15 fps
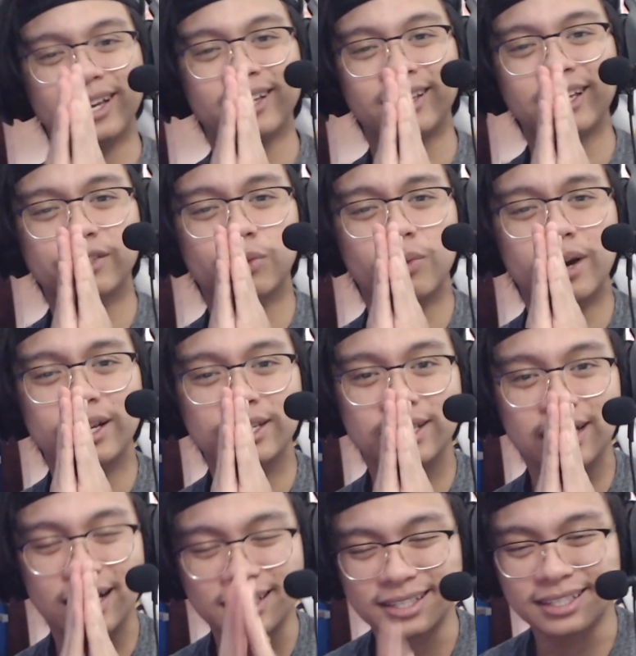thanks for
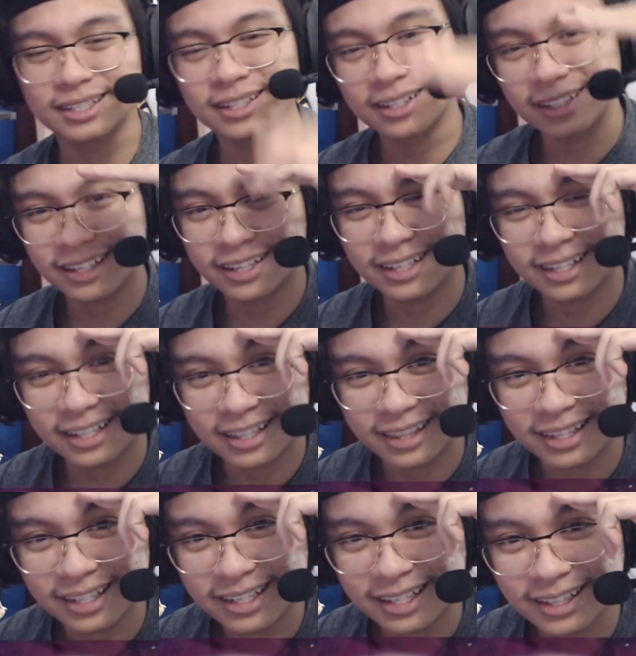watching. I'll see y'all in
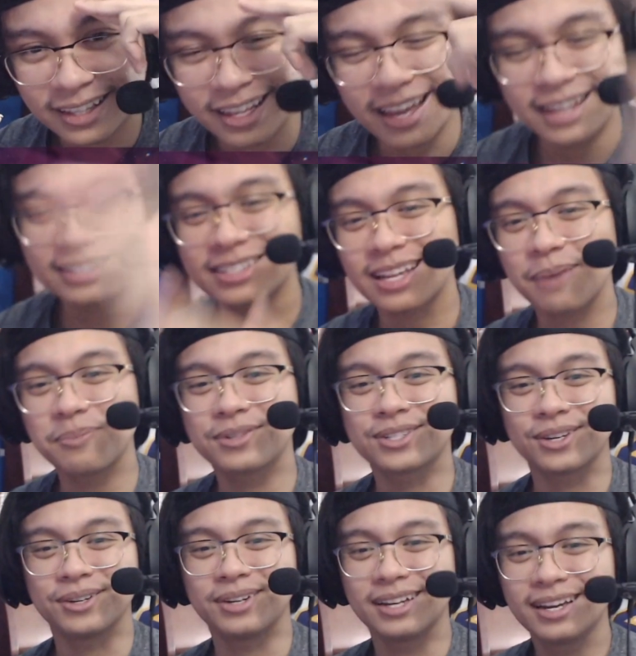the next
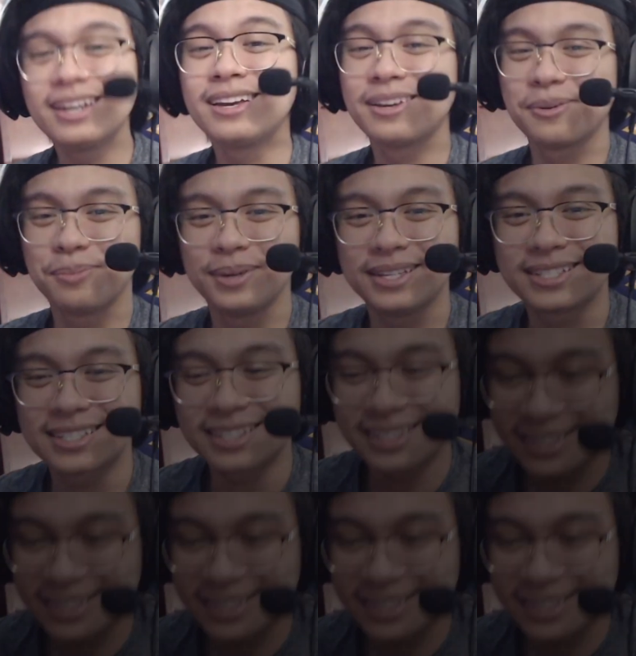episode. Peace.